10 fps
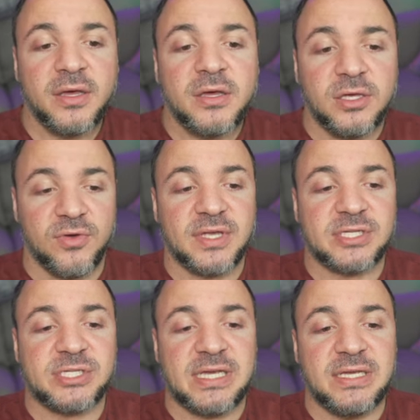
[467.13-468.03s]
You can
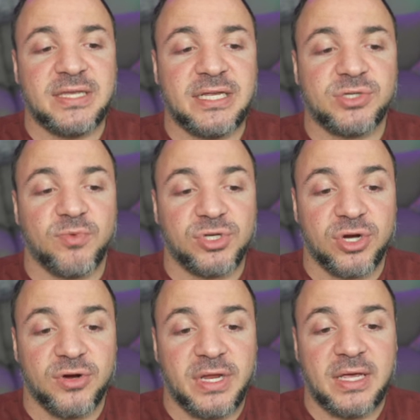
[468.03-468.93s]
see that it's
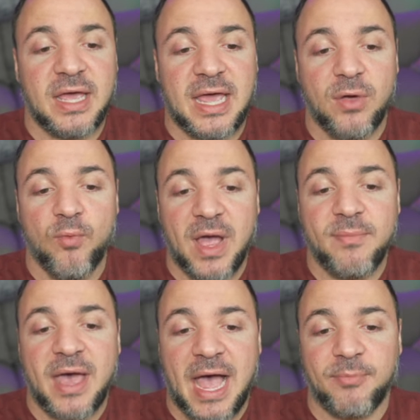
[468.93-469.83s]
returning a web
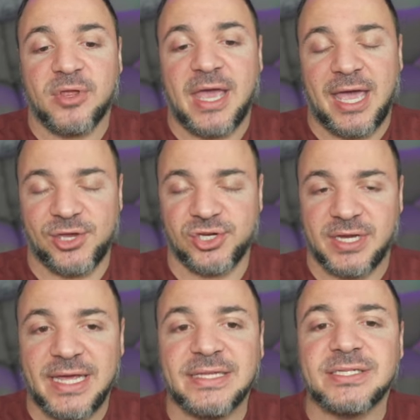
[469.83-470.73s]
application
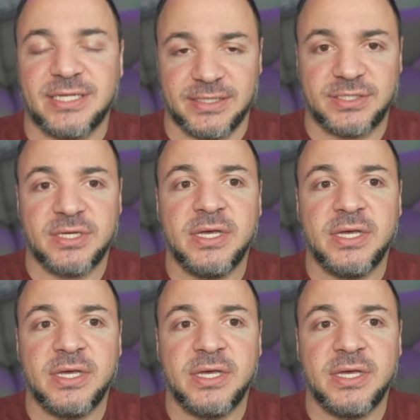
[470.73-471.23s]
instance.